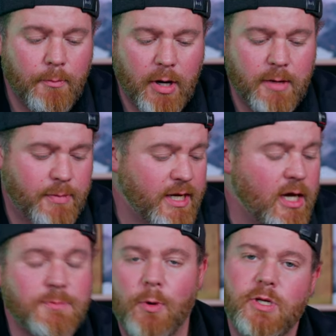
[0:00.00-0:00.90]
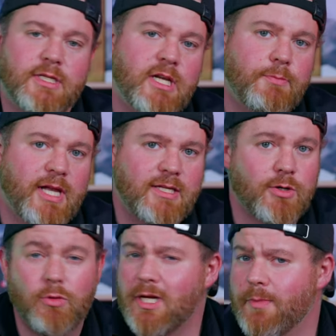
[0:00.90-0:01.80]
But because Point City plays
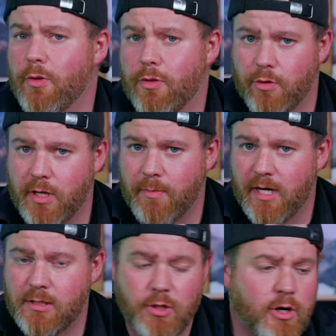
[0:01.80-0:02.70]
in only about 30 minutes,